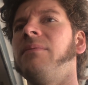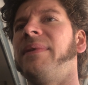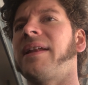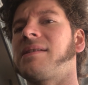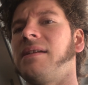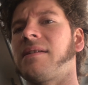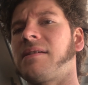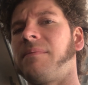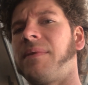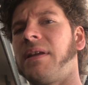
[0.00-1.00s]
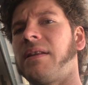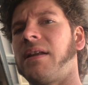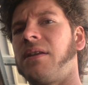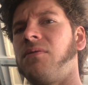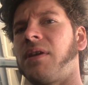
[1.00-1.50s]
but that's not something
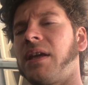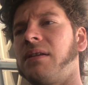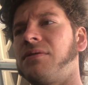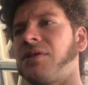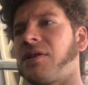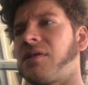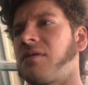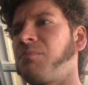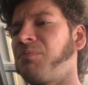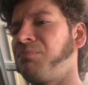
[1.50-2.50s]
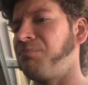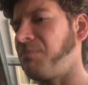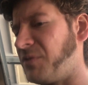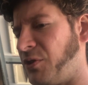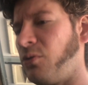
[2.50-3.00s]
that you can just
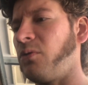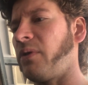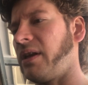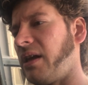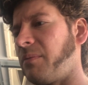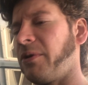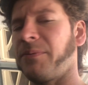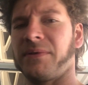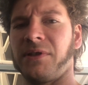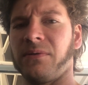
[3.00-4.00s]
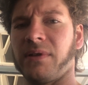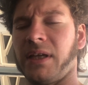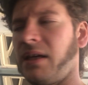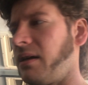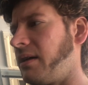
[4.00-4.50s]
do in perpetuity.